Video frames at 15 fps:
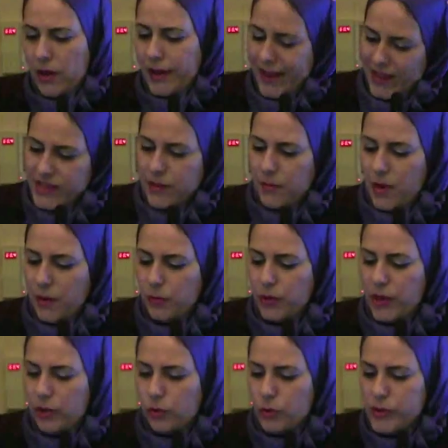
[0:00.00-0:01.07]
calcium
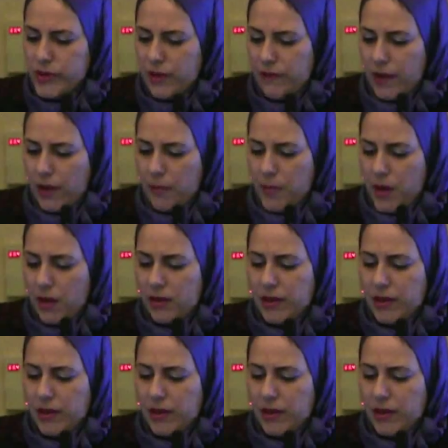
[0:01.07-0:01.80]
carbonate to sevelamer.